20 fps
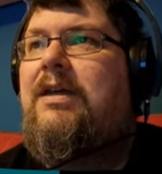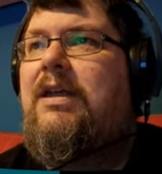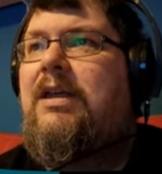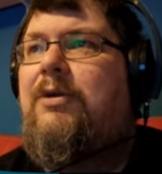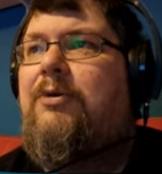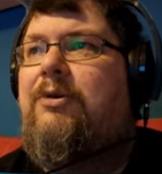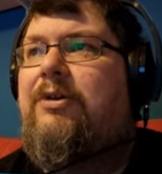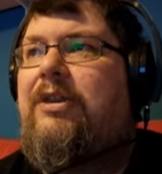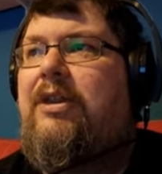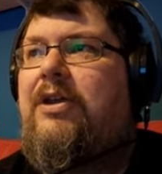
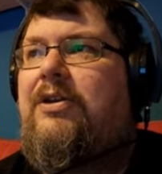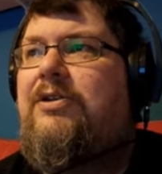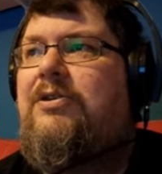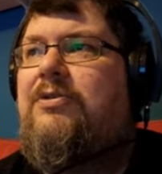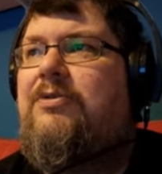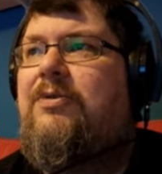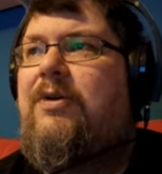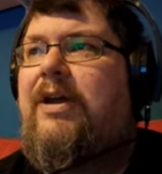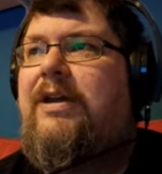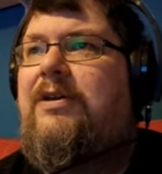You're in the
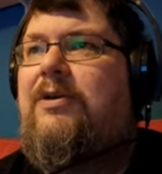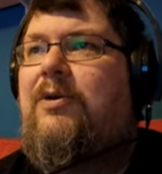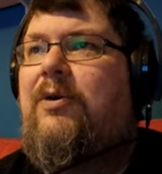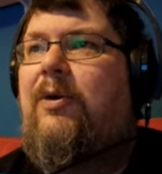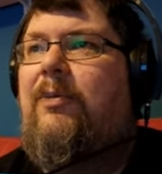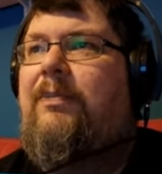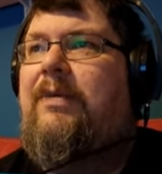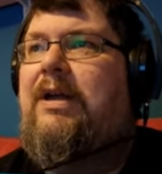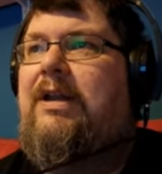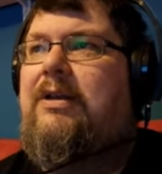new Great
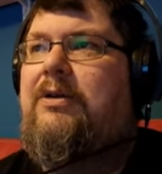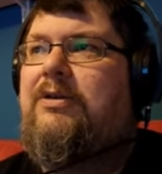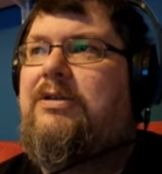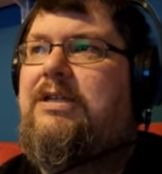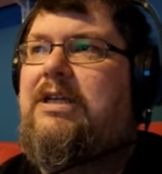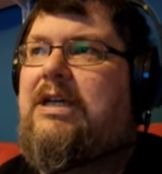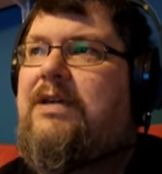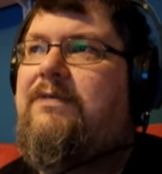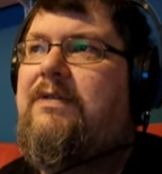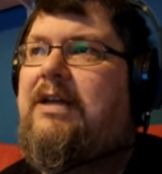Hall. It
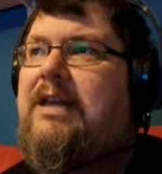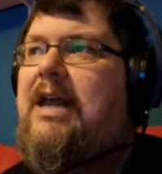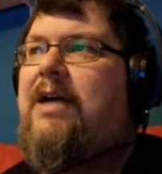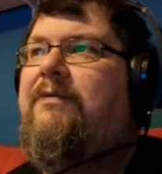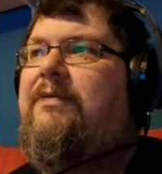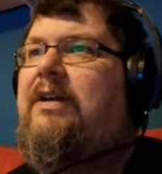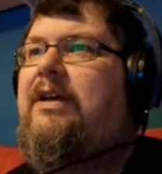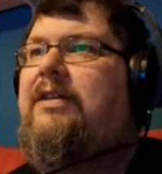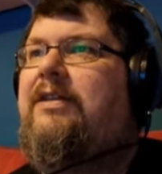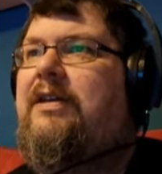looks even
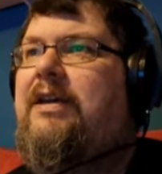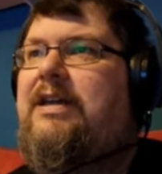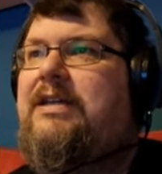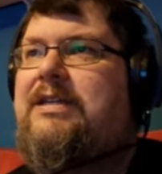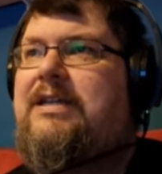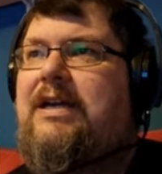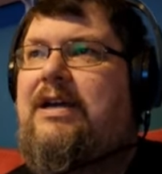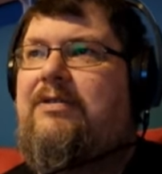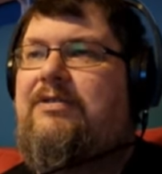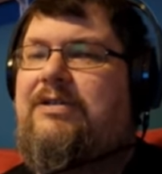lovelier than it
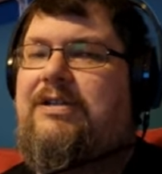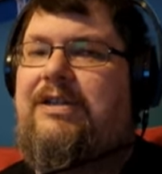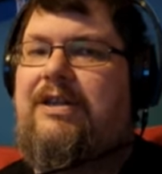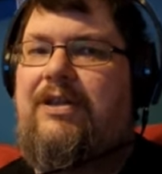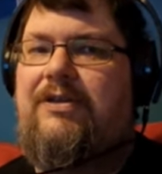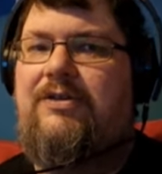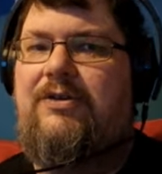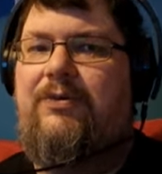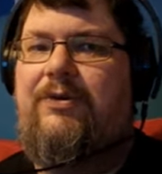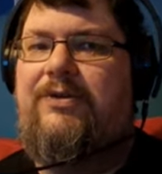sounds in
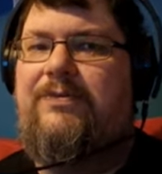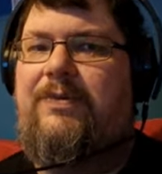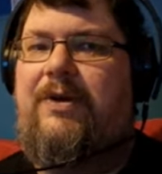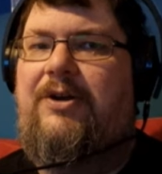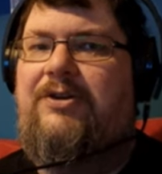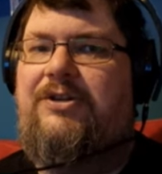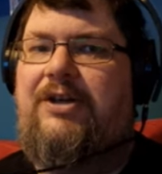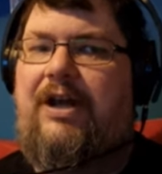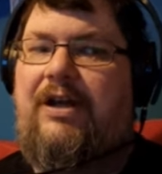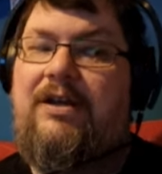the tourist
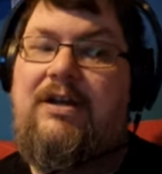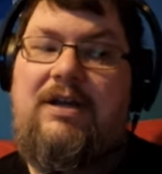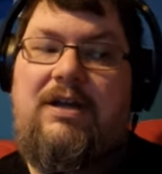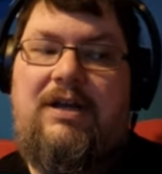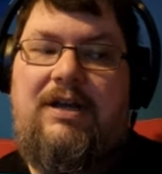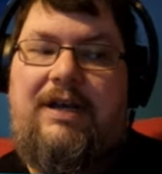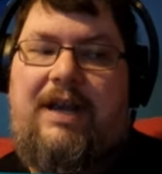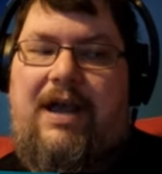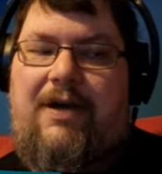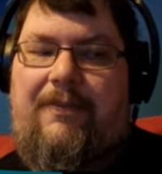brochure.
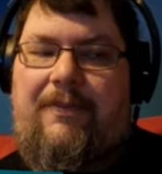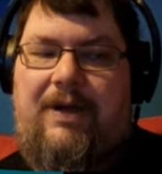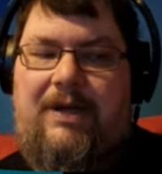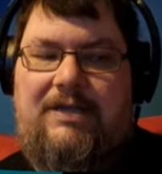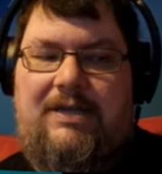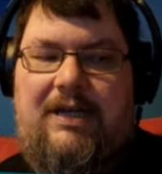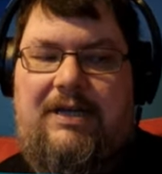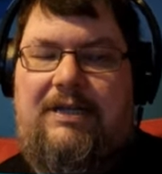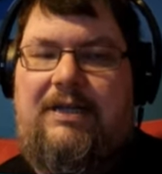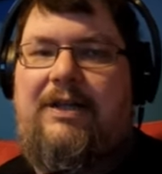Now, I
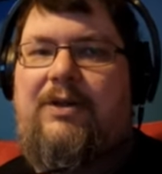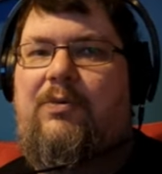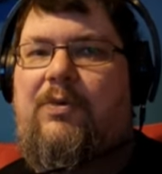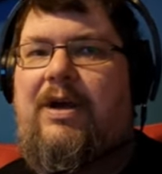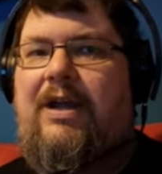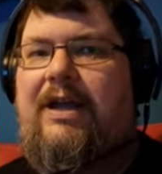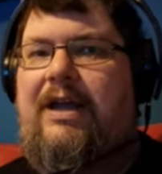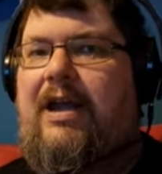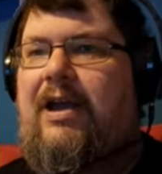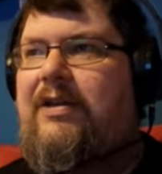said a little
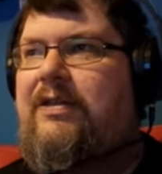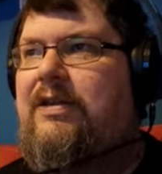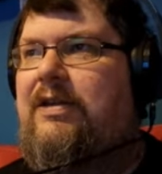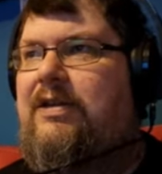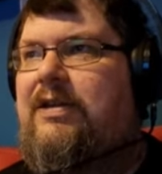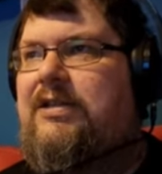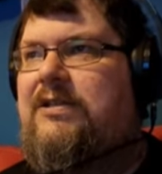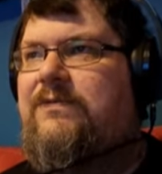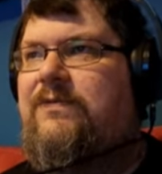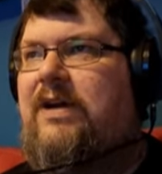while ago that
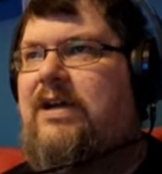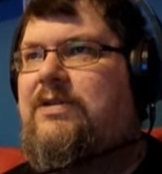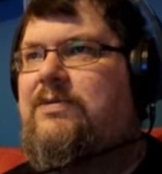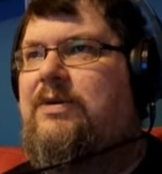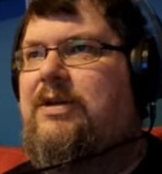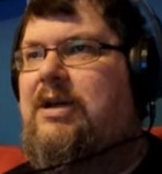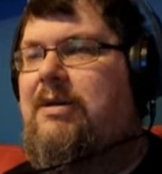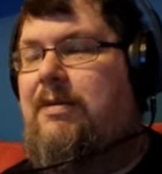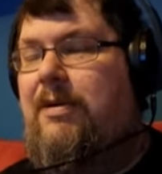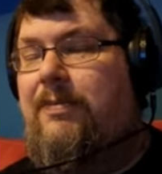this phrase
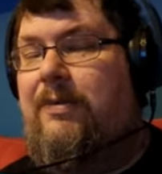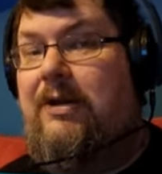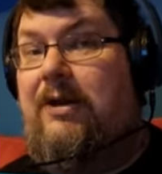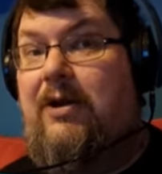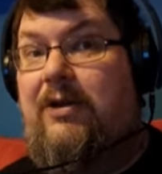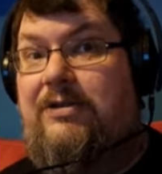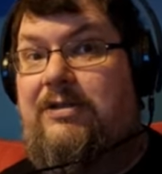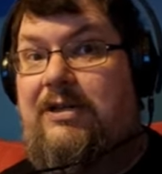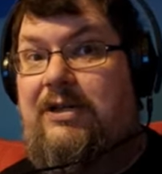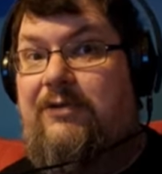would come up a
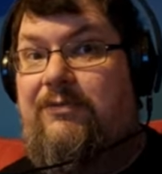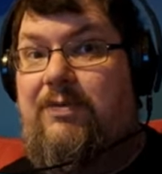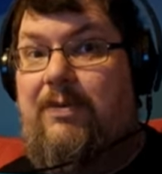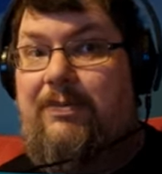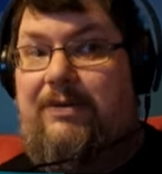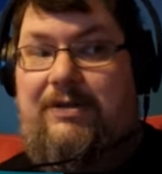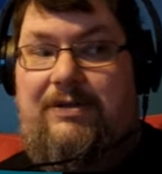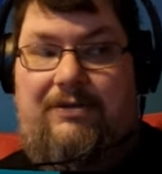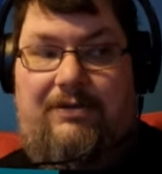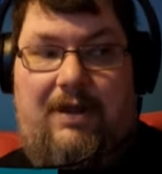lot, and you've
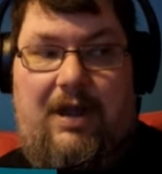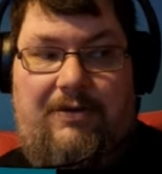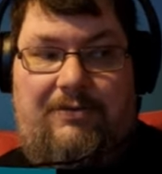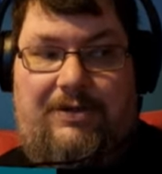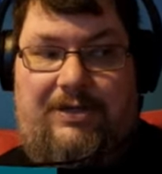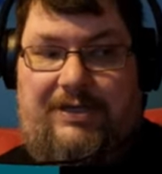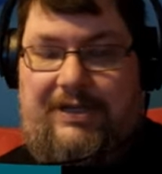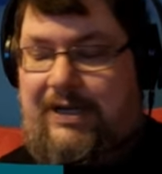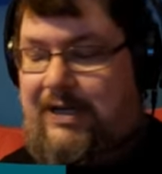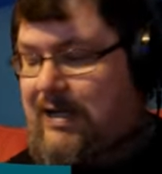probably
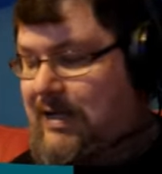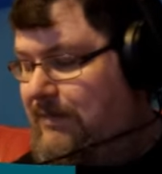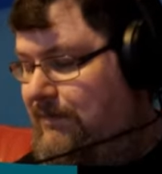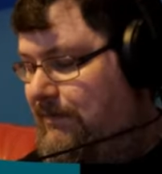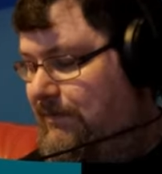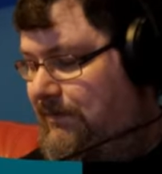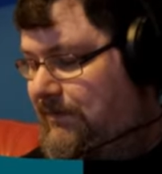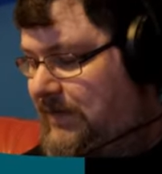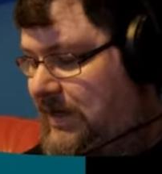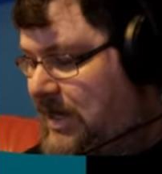noticed it
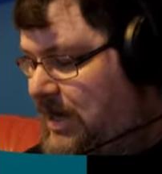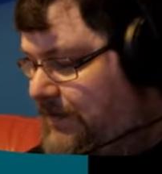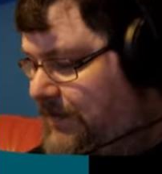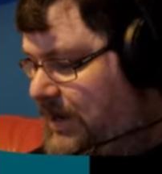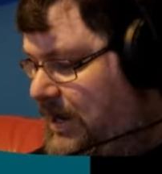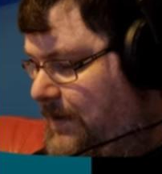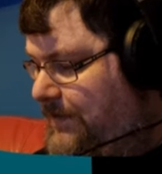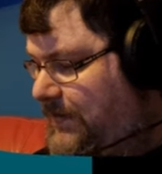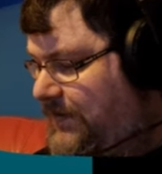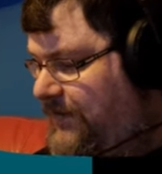
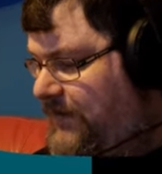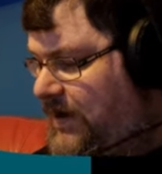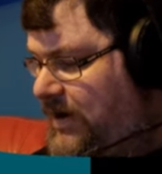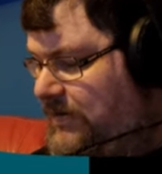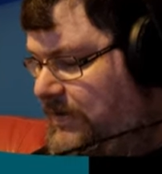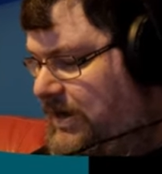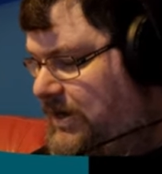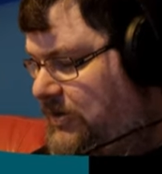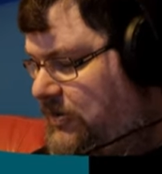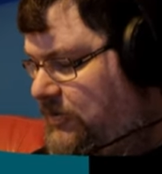coming up a fair
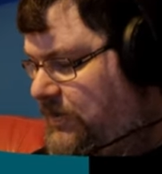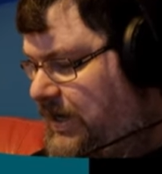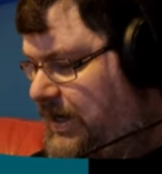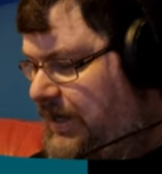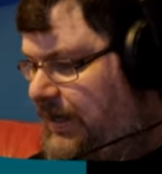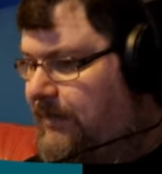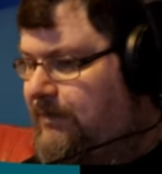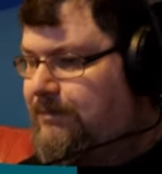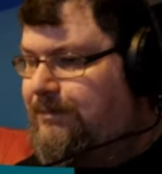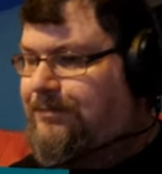amount
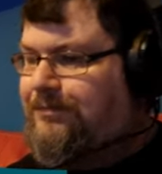already.